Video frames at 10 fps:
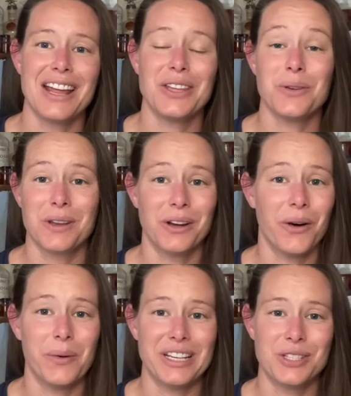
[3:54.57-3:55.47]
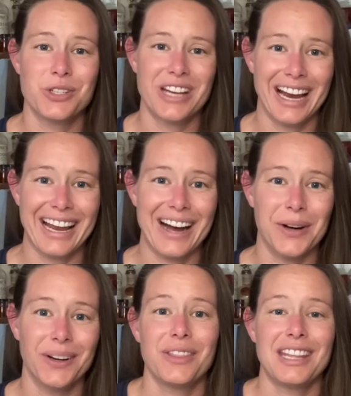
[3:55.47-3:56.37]
you can always check
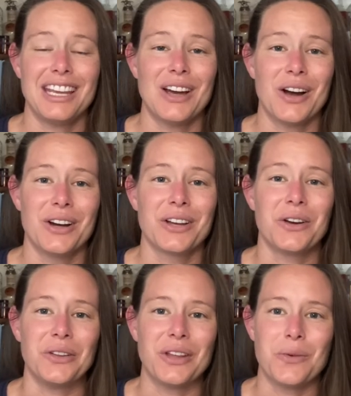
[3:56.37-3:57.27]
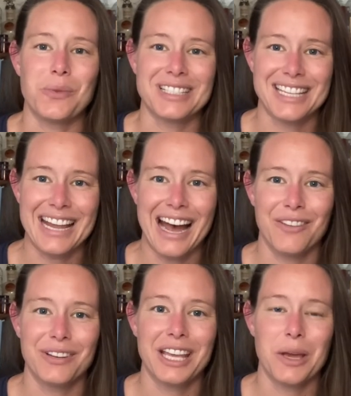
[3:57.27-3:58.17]
out the article that Whiskey
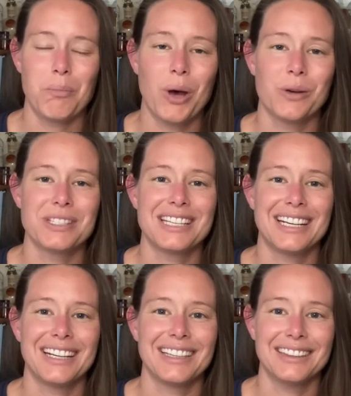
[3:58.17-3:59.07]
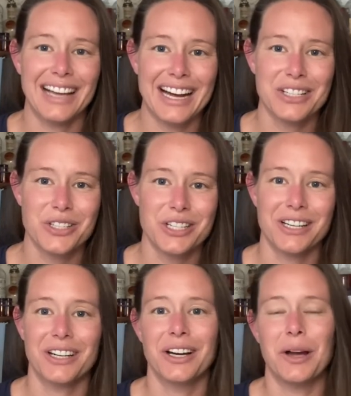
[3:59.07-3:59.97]
Advocate posted last year